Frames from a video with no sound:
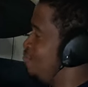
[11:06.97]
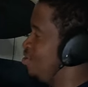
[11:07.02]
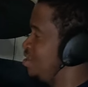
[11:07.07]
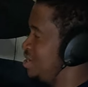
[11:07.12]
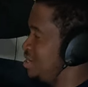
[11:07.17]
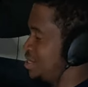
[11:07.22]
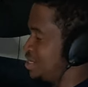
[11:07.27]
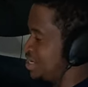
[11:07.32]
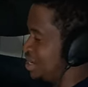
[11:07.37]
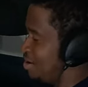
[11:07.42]
with
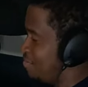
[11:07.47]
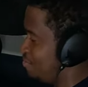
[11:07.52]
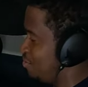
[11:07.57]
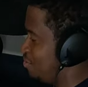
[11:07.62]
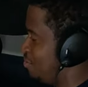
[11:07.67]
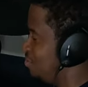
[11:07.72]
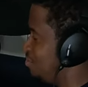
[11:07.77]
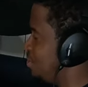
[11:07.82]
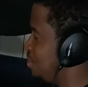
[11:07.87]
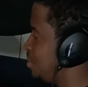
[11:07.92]
the
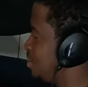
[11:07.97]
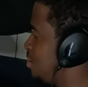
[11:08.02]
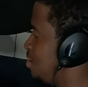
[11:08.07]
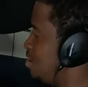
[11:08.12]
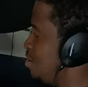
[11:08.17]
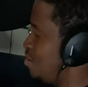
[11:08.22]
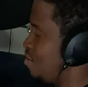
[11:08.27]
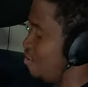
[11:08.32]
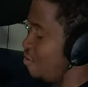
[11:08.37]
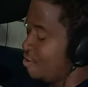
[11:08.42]
cymbals
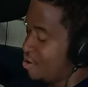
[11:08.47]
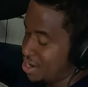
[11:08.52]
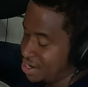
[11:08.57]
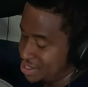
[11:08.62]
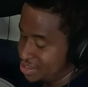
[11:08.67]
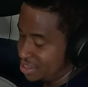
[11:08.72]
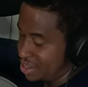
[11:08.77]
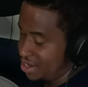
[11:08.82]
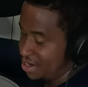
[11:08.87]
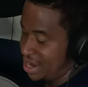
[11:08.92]
or
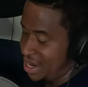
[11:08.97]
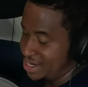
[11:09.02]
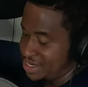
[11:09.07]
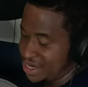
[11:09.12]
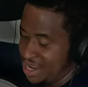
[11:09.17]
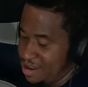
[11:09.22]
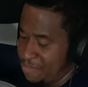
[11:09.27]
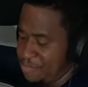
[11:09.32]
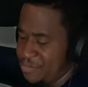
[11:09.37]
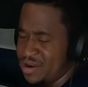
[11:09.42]
anything like
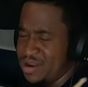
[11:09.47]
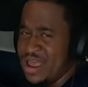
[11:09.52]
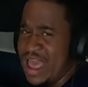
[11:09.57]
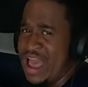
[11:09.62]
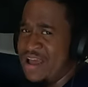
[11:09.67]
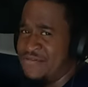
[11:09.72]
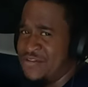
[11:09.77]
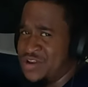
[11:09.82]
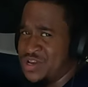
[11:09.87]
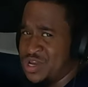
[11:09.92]
that. But
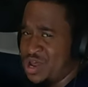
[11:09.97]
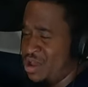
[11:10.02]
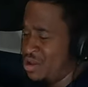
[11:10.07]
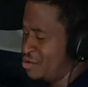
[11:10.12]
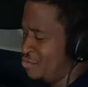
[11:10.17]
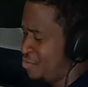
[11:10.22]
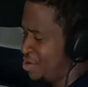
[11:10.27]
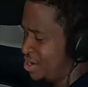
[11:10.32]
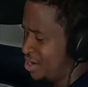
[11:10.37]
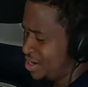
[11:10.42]
after
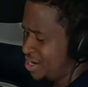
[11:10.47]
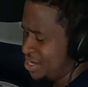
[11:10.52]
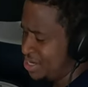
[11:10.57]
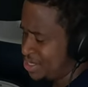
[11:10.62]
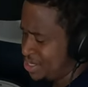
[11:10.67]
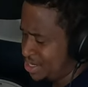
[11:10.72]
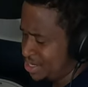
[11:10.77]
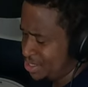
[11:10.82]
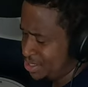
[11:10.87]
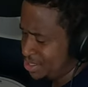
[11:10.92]
talking with
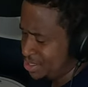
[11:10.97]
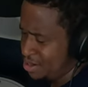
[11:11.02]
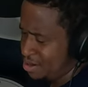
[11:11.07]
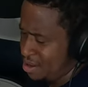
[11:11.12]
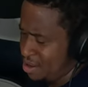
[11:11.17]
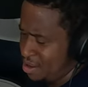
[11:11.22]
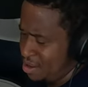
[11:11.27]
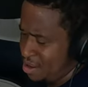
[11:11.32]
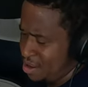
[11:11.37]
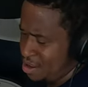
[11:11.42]
Alesis,
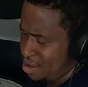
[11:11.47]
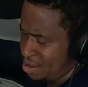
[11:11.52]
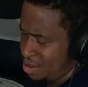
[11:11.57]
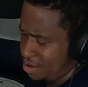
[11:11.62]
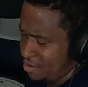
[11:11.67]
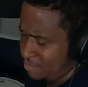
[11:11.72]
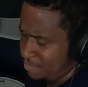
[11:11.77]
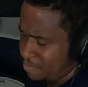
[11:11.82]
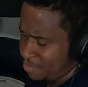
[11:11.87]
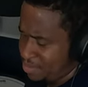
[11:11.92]

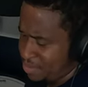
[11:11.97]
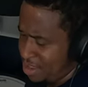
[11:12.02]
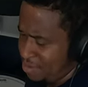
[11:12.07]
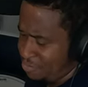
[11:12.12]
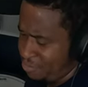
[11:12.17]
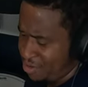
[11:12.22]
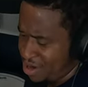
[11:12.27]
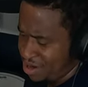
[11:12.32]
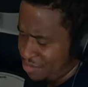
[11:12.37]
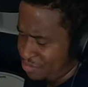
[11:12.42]
they
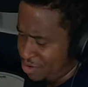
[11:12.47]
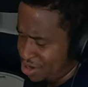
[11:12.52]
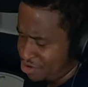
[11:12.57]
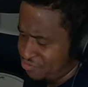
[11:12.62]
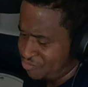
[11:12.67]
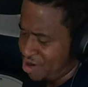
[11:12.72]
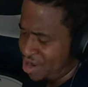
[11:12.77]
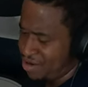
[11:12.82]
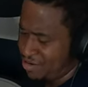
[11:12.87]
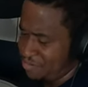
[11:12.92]
pretty much
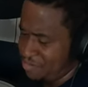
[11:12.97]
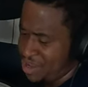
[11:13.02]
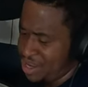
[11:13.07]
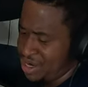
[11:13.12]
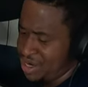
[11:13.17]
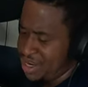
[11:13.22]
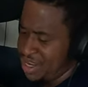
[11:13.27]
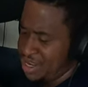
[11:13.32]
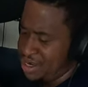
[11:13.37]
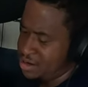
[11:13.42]

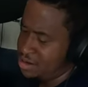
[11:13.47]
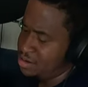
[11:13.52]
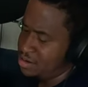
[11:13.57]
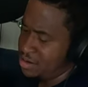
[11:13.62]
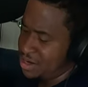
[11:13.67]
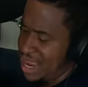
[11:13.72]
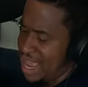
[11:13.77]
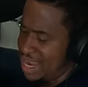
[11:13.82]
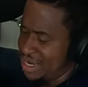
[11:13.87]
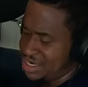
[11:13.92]
recommended
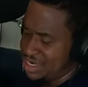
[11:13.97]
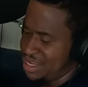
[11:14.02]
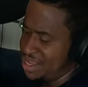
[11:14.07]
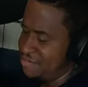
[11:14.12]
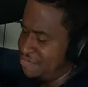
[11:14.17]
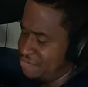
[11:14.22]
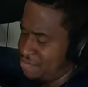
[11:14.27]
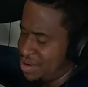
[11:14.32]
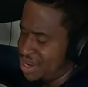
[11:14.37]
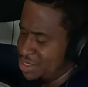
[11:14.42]
not to
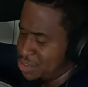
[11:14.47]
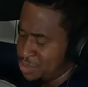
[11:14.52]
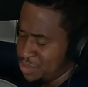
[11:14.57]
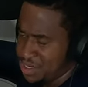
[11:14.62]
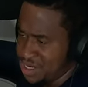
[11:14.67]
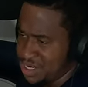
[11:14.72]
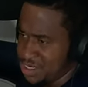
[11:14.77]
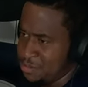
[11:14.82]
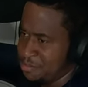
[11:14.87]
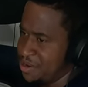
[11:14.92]
even mess with
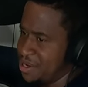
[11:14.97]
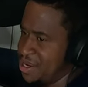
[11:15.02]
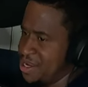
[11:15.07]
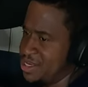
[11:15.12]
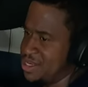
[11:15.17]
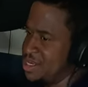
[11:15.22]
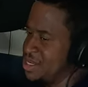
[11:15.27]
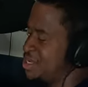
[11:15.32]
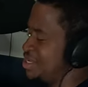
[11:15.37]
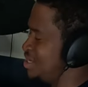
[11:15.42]
this
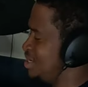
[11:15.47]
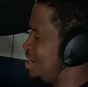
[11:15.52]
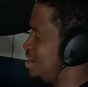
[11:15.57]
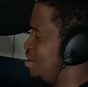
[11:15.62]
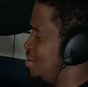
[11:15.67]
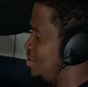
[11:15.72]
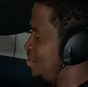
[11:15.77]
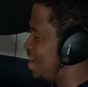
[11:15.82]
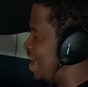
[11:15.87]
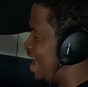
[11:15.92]
because it's
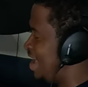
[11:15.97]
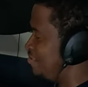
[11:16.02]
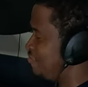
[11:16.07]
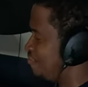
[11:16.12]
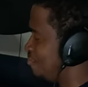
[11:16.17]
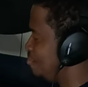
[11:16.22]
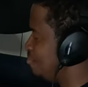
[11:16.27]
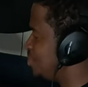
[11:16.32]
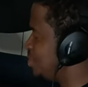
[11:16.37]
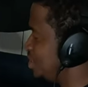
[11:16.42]
still
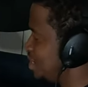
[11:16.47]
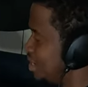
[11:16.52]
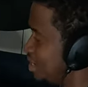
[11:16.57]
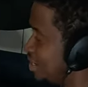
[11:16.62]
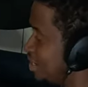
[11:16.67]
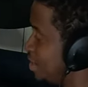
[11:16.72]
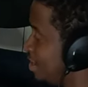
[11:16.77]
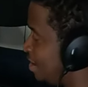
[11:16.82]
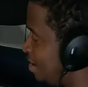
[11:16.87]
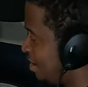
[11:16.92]
natural
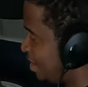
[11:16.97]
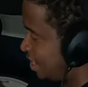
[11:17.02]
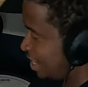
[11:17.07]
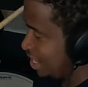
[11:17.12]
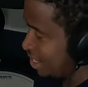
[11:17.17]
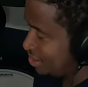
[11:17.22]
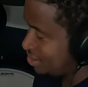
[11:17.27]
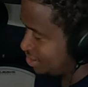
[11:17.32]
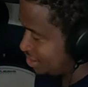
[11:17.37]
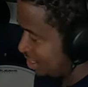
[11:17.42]
to
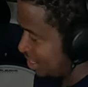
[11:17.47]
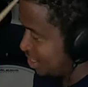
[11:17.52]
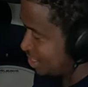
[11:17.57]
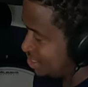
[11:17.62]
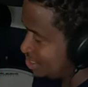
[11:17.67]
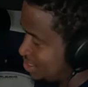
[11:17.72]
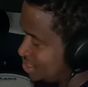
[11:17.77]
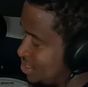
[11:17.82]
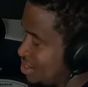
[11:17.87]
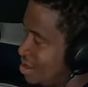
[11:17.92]
hit
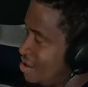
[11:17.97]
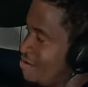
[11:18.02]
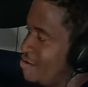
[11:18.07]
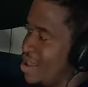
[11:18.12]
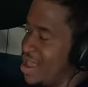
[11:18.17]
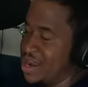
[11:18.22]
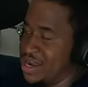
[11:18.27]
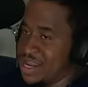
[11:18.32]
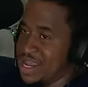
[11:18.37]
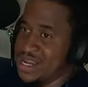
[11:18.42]
this
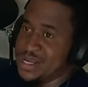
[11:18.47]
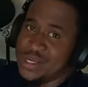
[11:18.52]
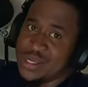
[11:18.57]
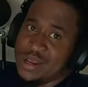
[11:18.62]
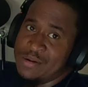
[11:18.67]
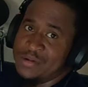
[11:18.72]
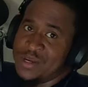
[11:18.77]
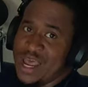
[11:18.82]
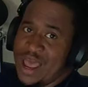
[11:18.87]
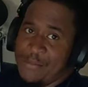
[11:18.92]
and get
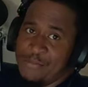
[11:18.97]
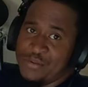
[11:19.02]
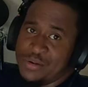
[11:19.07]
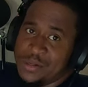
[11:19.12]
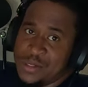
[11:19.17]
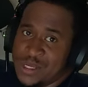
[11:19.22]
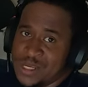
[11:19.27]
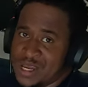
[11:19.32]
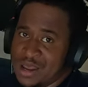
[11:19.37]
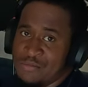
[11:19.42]
some type
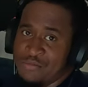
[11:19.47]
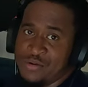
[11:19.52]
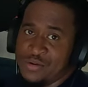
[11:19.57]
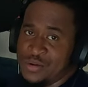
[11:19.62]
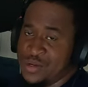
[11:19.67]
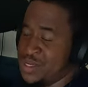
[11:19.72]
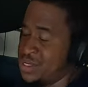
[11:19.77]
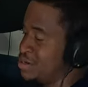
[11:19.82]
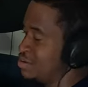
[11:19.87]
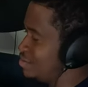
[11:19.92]
of
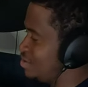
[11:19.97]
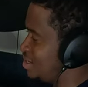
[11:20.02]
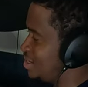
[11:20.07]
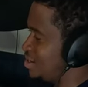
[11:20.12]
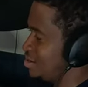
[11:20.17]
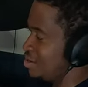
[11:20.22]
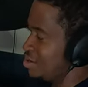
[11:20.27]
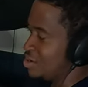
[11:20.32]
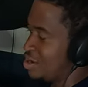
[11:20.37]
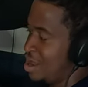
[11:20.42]
cymbals
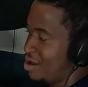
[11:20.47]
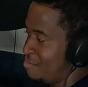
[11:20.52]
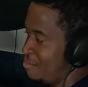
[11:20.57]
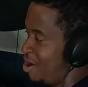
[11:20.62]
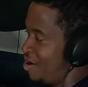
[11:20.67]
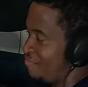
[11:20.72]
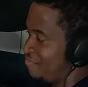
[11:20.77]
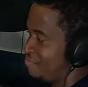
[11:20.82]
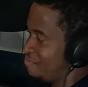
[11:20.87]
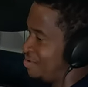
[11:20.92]
to come
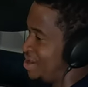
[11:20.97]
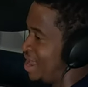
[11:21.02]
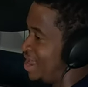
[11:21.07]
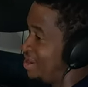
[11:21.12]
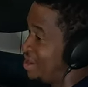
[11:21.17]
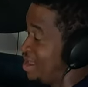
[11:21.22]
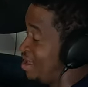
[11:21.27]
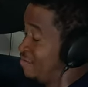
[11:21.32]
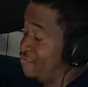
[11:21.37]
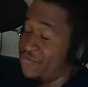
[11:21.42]
off from
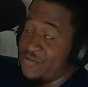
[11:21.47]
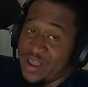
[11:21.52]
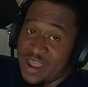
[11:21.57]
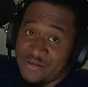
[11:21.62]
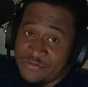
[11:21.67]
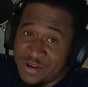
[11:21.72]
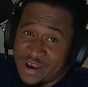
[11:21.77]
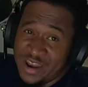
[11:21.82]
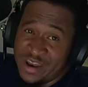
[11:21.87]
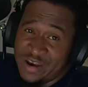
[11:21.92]
that. If
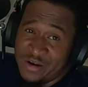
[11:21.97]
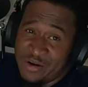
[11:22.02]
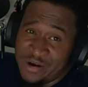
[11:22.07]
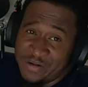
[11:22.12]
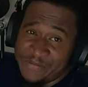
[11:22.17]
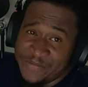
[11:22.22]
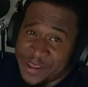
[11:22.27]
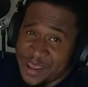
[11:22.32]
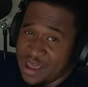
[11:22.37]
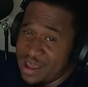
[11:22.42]
even in an
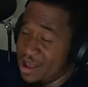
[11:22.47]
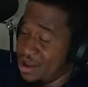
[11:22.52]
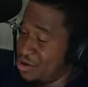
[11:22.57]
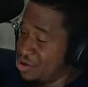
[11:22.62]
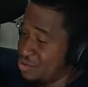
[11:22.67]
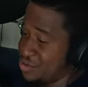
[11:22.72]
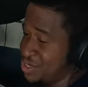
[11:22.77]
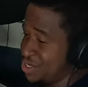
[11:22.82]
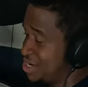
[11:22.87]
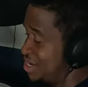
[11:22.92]

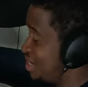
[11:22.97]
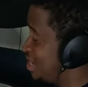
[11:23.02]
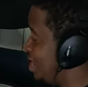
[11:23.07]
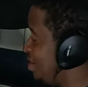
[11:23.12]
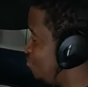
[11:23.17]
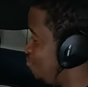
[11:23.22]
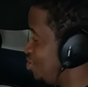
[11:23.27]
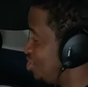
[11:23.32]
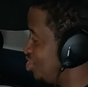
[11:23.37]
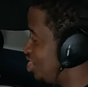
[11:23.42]
acoustic
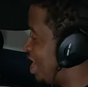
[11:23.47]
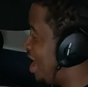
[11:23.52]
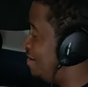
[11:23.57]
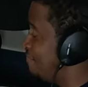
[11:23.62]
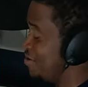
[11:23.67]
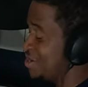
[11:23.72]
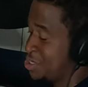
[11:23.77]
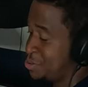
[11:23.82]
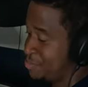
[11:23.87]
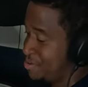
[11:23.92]
kit, which
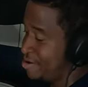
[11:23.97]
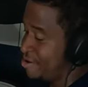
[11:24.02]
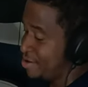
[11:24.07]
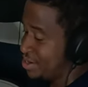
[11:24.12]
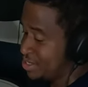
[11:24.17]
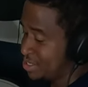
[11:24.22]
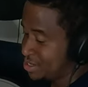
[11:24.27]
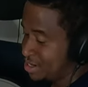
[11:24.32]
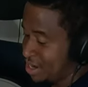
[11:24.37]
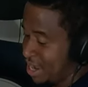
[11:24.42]
I've experienced a